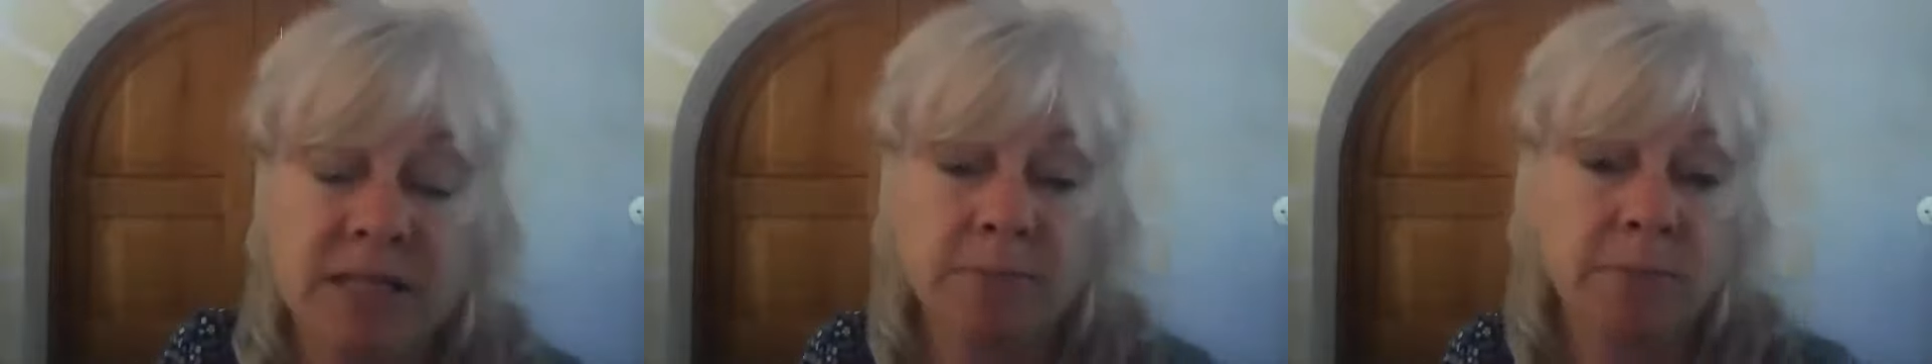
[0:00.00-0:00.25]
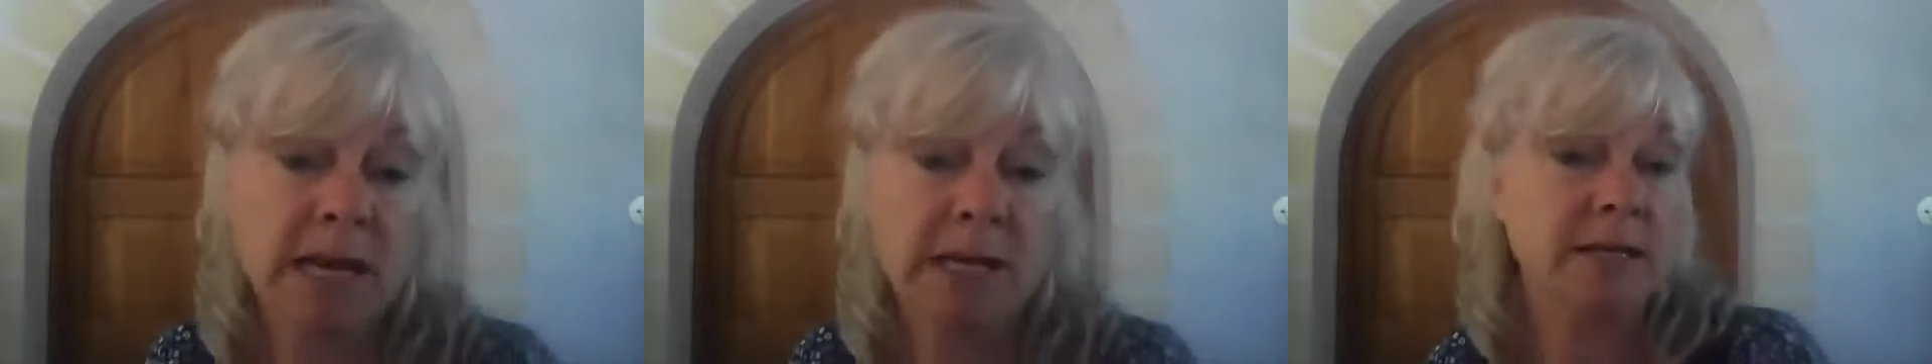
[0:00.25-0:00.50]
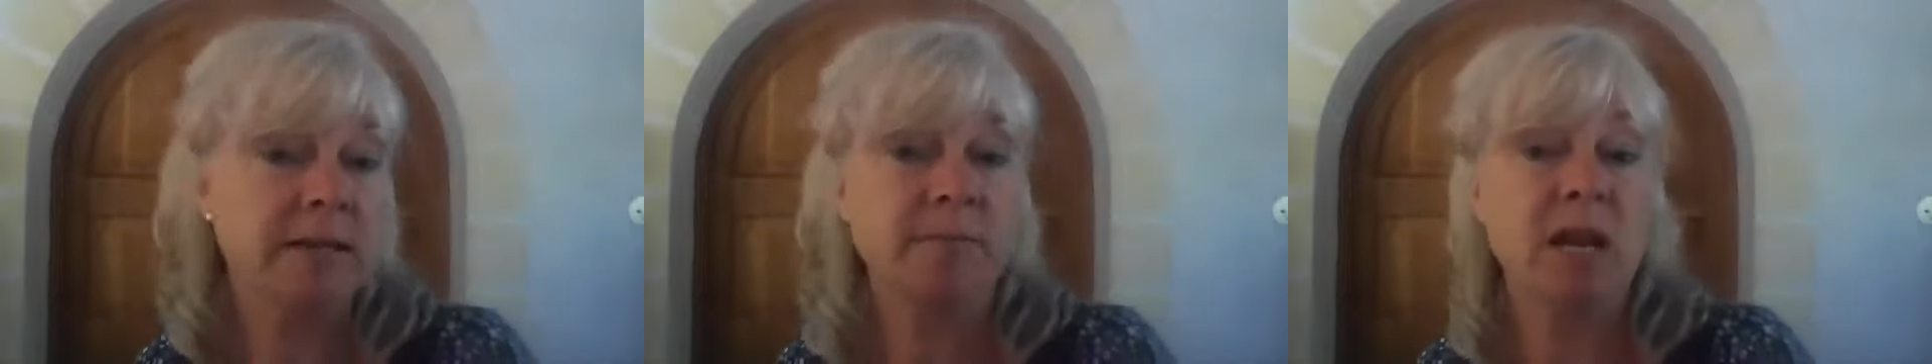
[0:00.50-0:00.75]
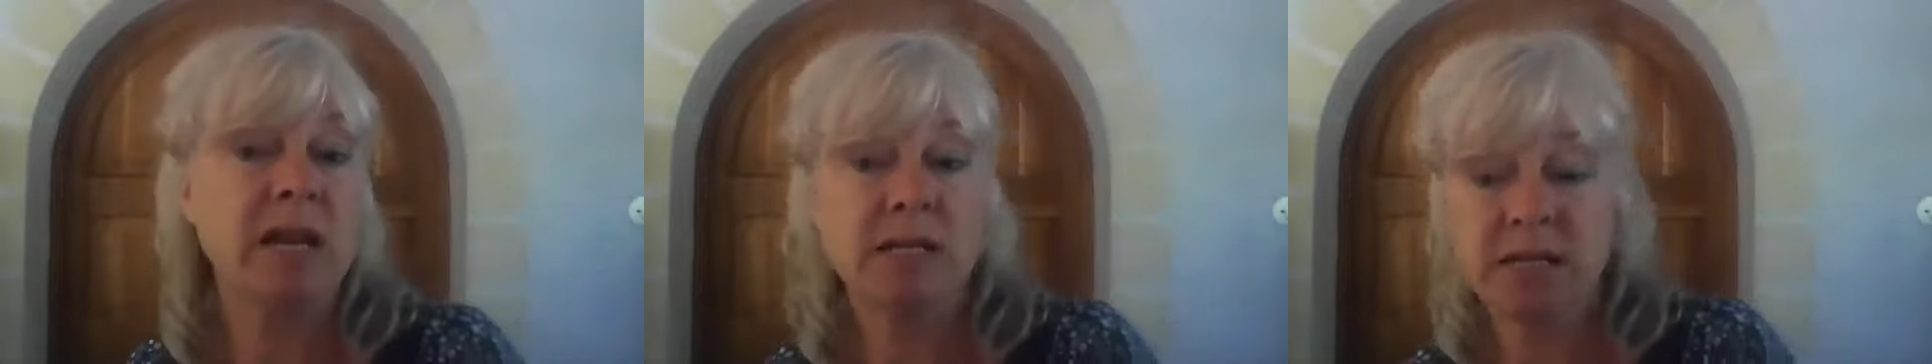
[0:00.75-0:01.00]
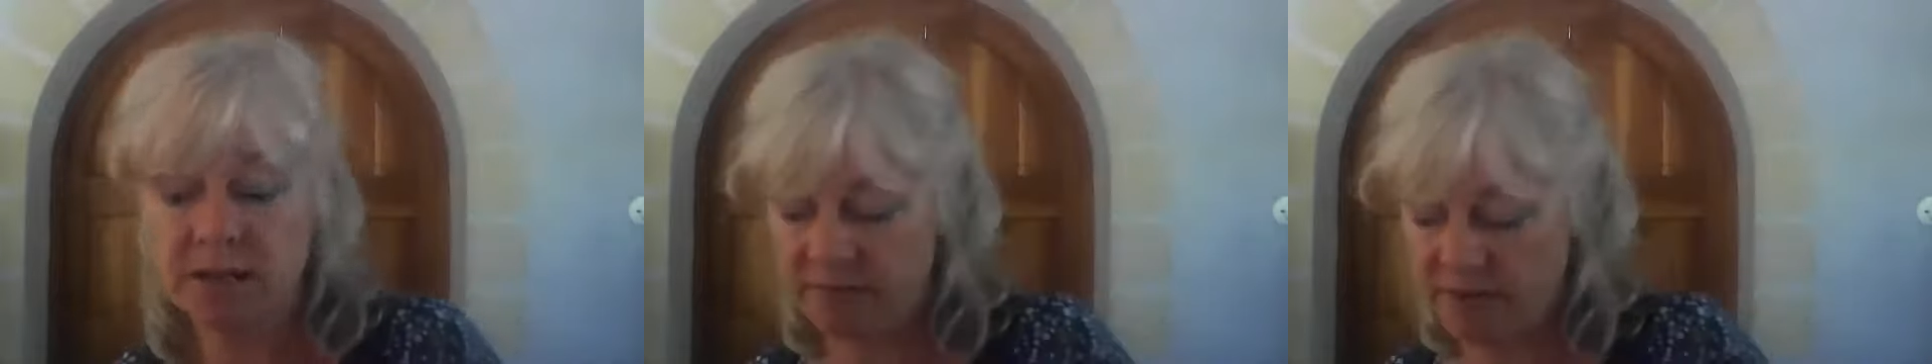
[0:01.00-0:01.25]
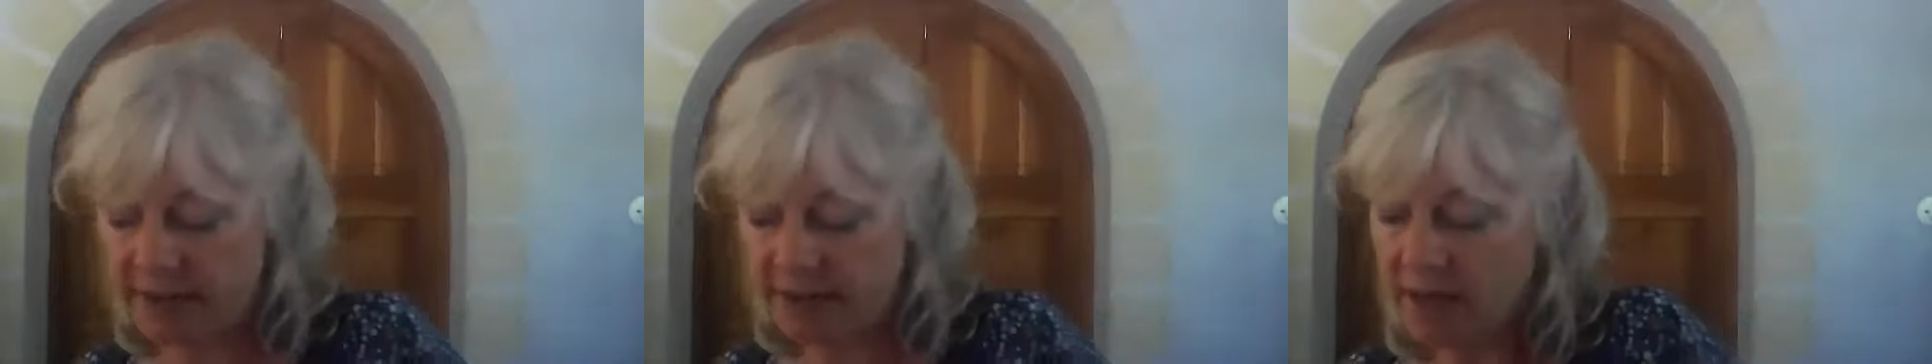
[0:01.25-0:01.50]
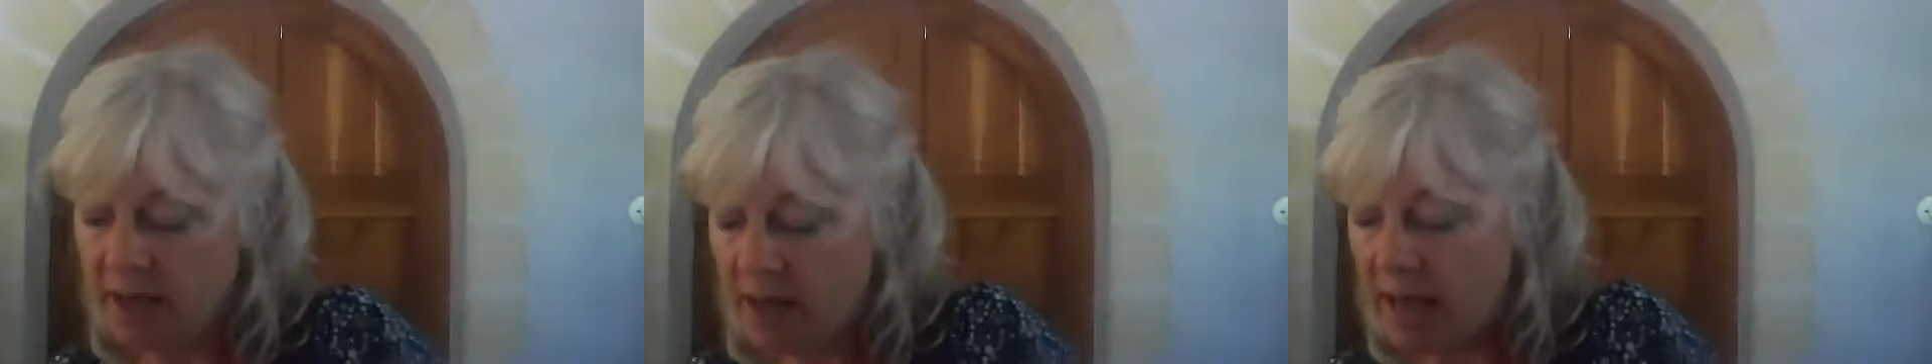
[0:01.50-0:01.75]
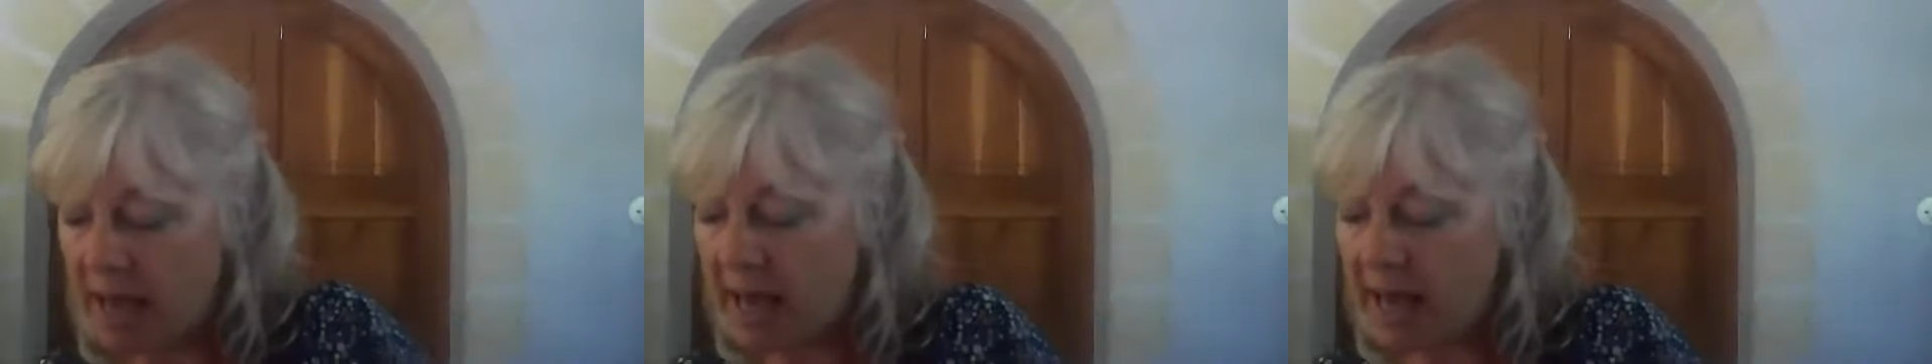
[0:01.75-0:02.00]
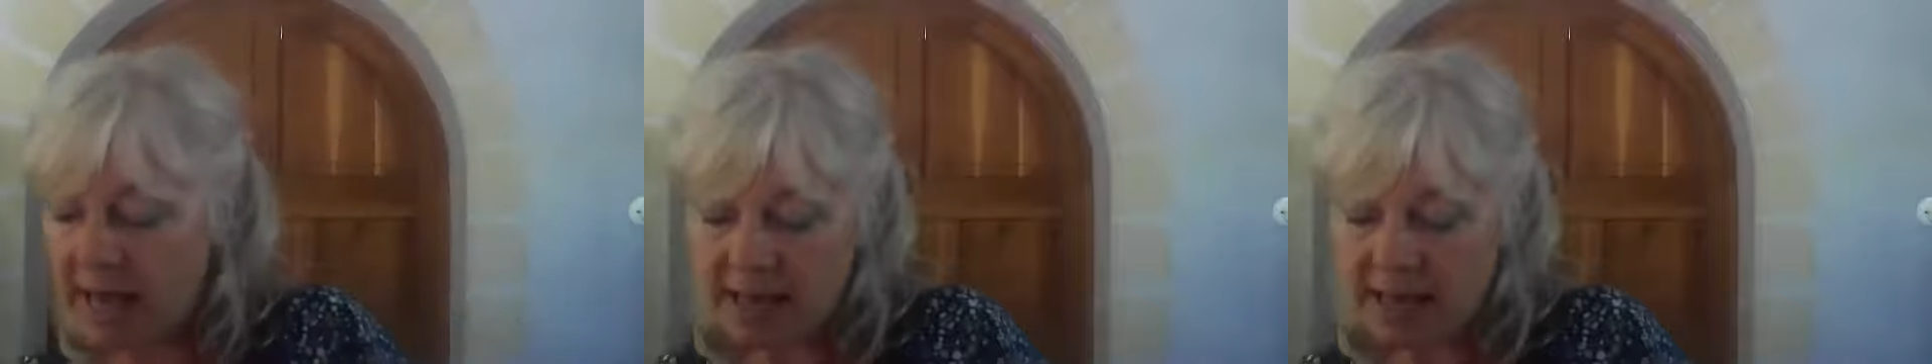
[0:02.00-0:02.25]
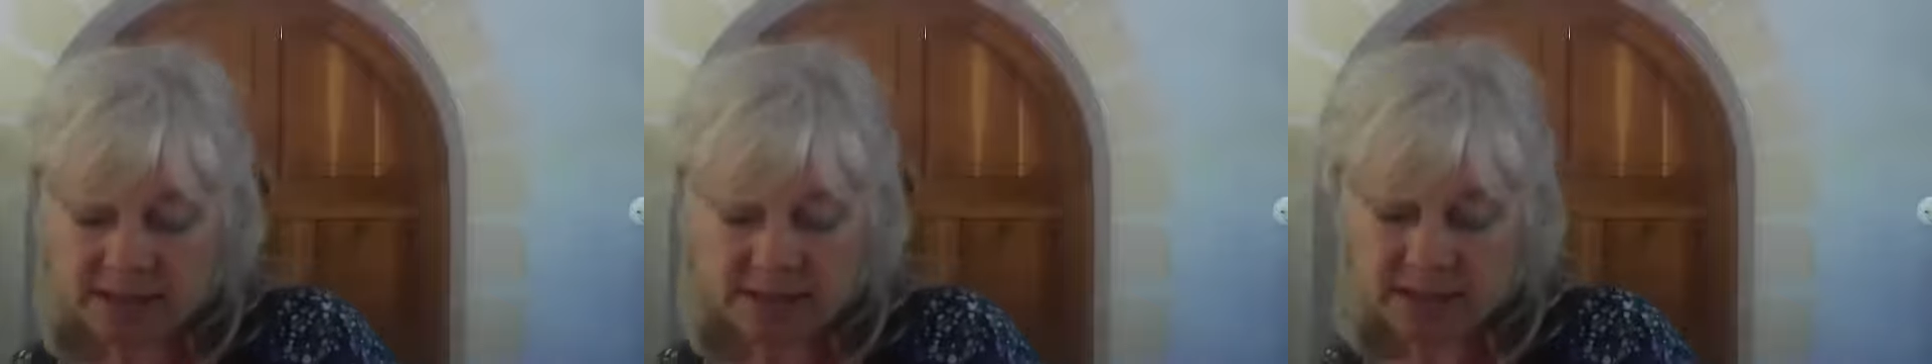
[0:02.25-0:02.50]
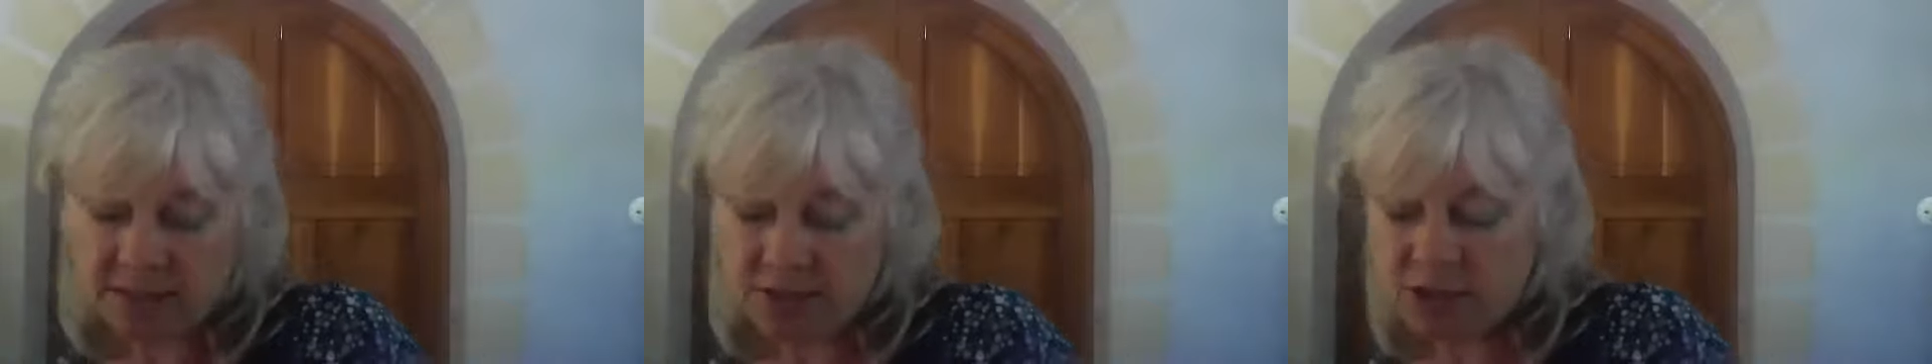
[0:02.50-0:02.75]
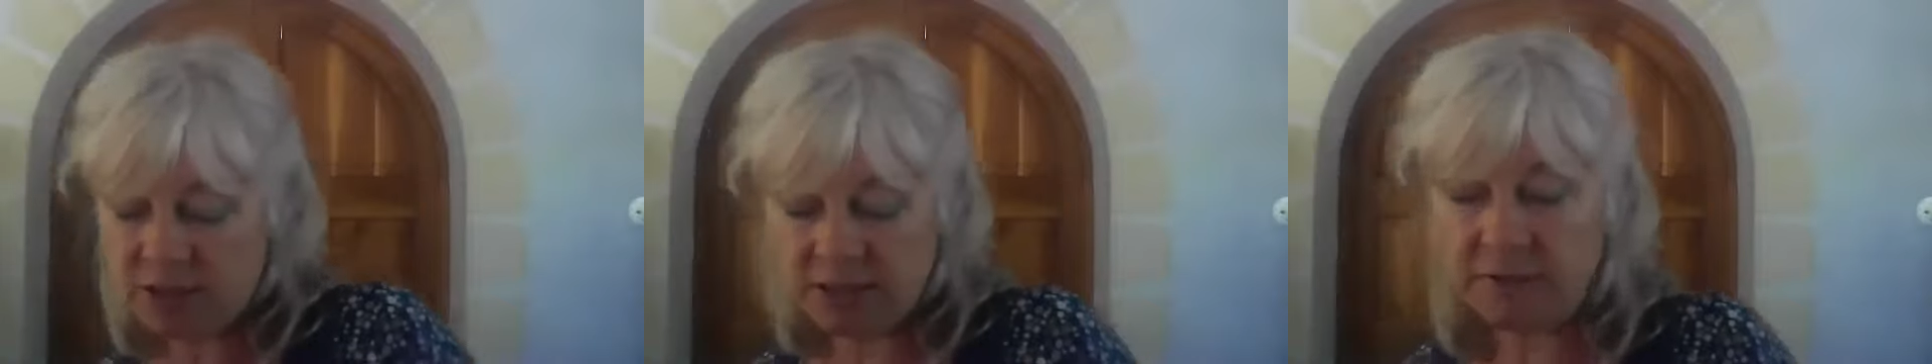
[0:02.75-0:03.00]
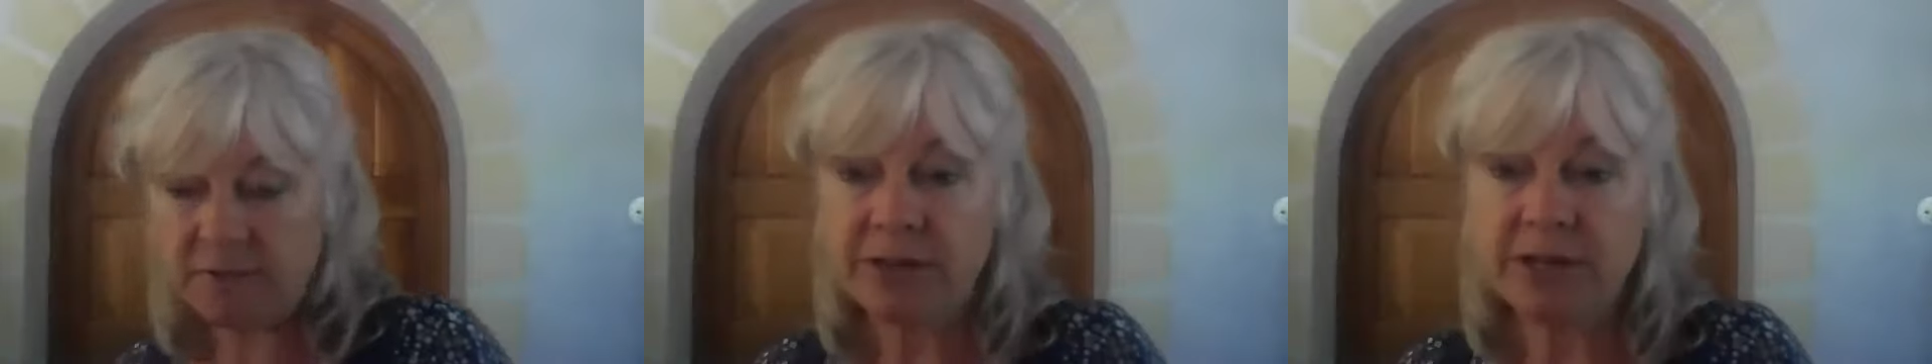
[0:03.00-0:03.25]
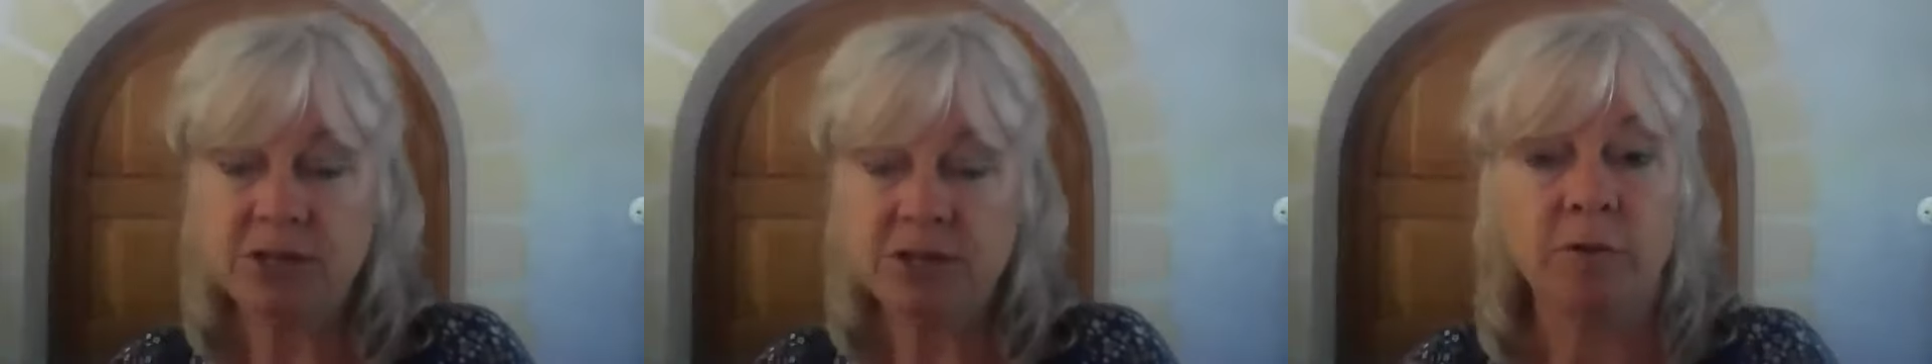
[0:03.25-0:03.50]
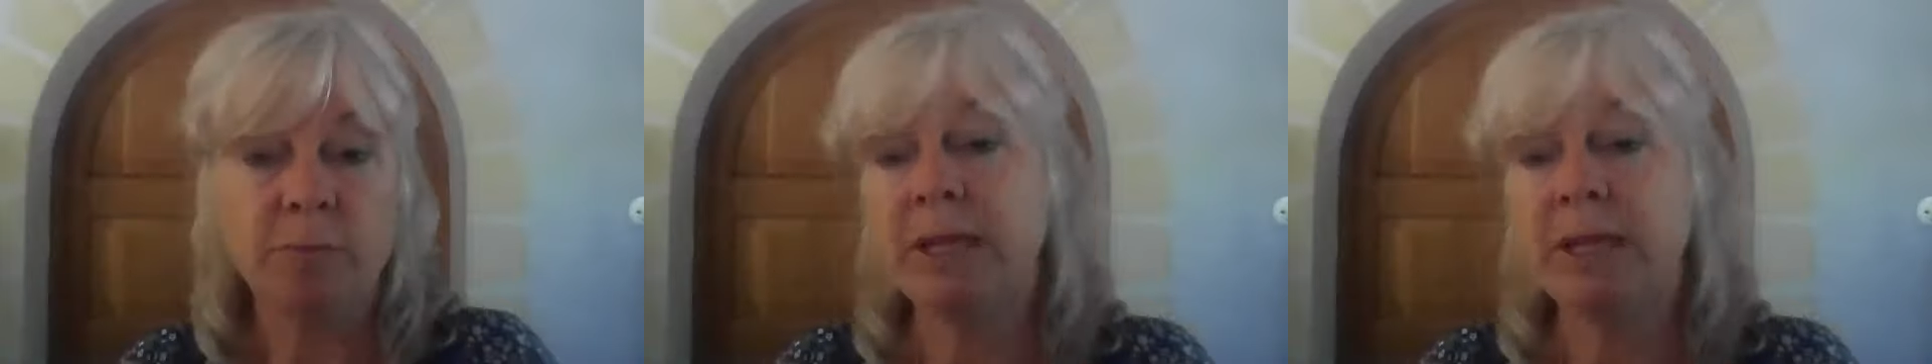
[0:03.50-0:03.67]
splendid blended effect. And just to finish off,